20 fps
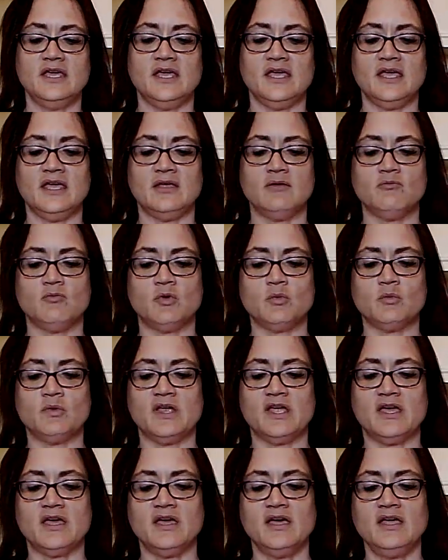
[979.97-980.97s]
And when
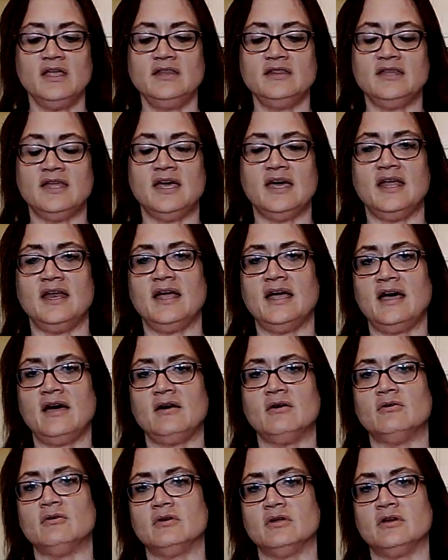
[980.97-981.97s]
we cut that
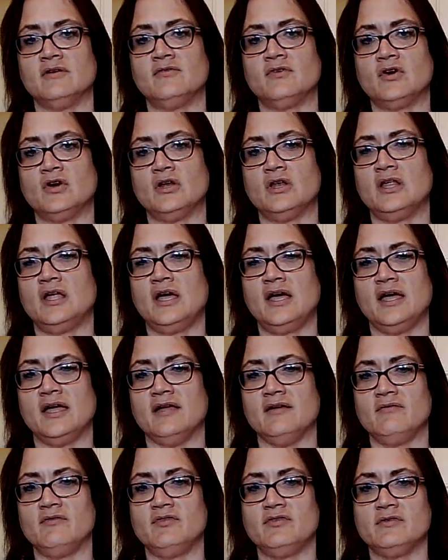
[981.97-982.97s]
out of our
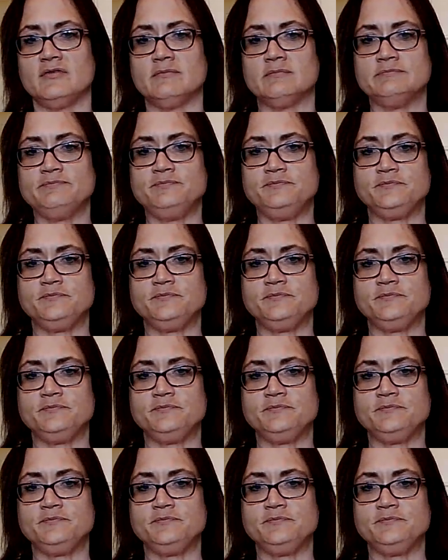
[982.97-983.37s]
lives,